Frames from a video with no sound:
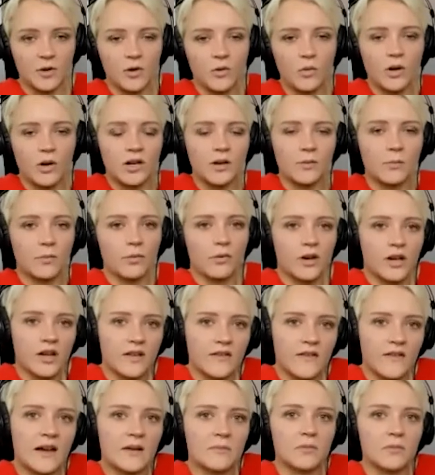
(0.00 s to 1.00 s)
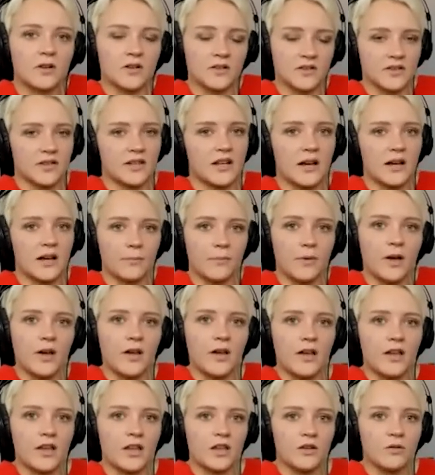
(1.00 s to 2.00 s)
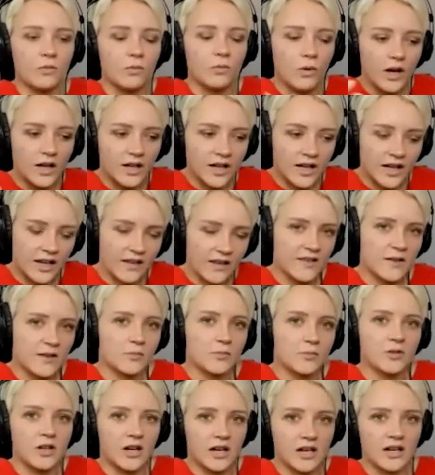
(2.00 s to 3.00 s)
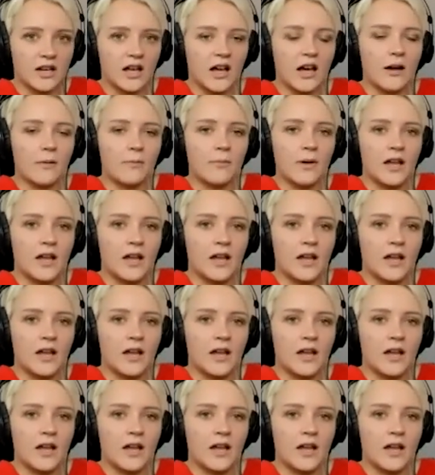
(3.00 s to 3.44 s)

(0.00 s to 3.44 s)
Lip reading: You want to bring that person up, you want to get them trained up,